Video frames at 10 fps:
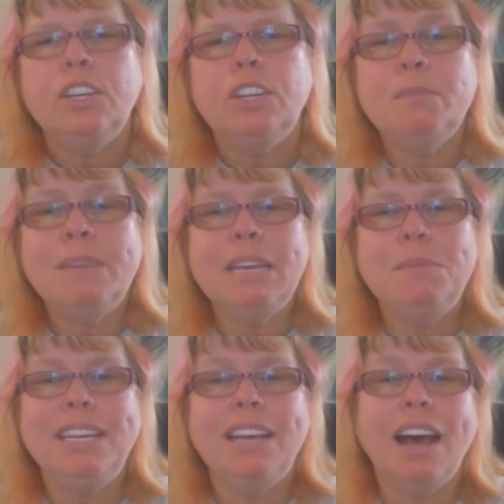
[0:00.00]
You
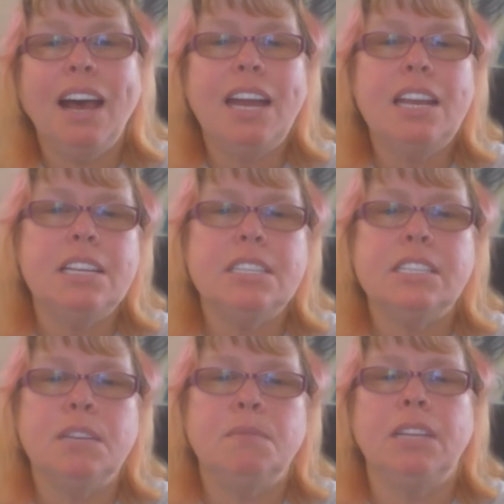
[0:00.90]
may be hiding
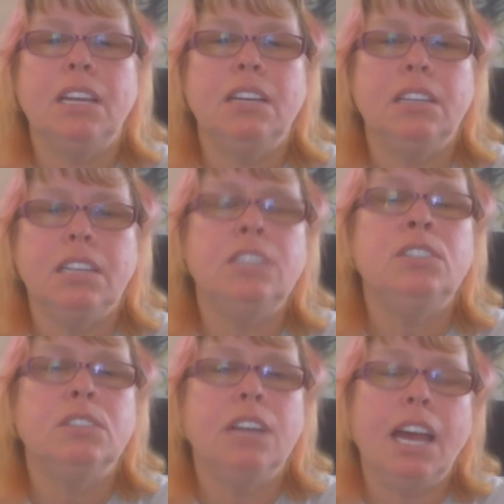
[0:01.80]
something
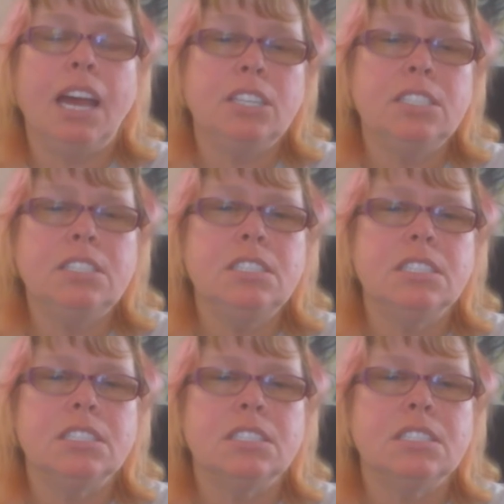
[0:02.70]
in your
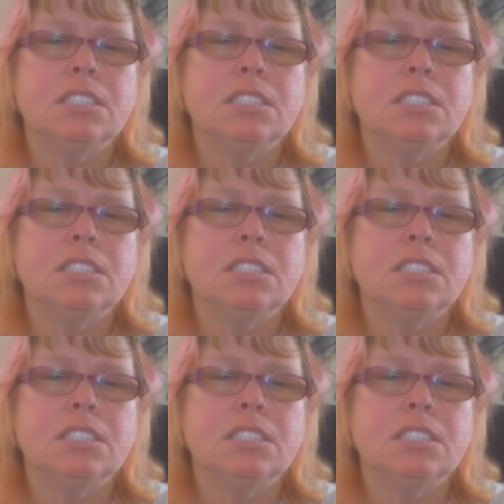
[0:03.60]
actions,